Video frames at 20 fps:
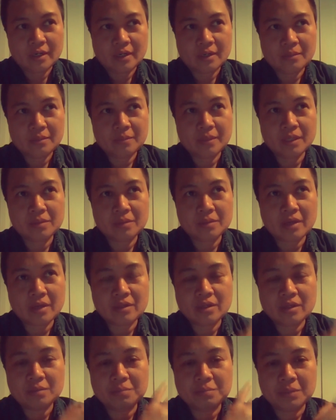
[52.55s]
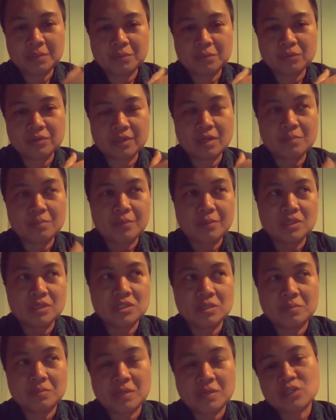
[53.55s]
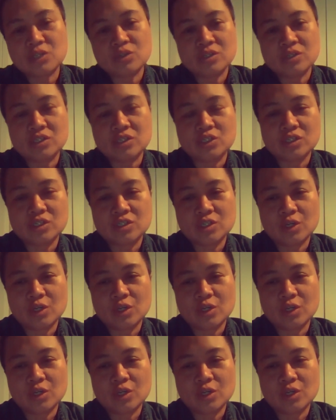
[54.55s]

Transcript: But and then people think participation is just,